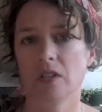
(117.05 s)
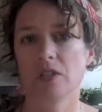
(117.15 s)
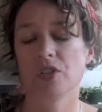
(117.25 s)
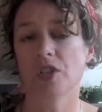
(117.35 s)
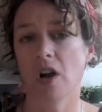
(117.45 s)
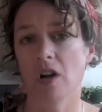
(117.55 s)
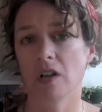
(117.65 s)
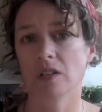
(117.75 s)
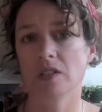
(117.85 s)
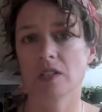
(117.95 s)

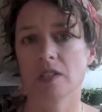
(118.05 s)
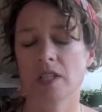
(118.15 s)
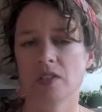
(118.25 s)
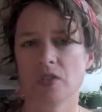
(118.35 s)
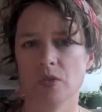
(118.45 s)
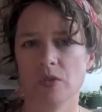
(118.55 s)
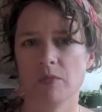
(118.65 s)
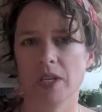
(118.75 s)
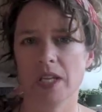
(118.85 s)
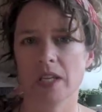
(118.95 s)
songs that soothe
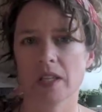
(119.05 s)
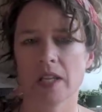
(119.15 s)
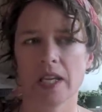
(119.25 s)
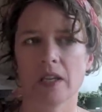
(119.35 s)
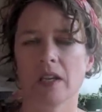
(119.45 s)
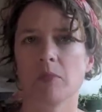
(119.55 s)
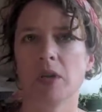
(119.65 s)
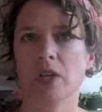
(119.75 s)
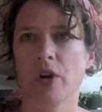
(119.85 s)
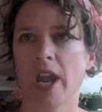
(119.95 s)
me, like
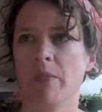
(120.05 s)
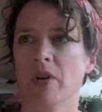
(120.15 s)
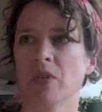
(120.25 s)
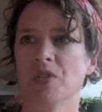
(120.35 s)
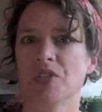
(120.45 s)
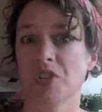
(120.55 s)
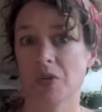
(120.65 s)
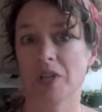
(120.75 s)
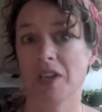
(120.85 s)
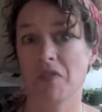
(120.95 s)
Peter Gabriel's
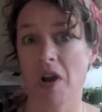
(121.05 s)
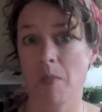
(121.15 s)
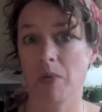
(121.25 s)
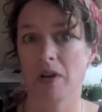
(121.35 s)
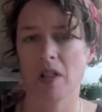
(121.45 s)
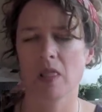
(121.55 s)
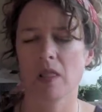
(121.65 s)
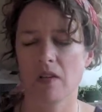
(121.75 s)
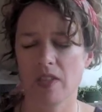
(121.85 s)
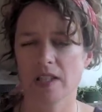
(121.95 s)
Don't Give Up.
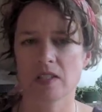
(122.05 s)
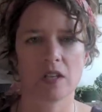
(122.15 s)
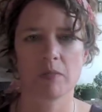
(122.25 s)
Love that song,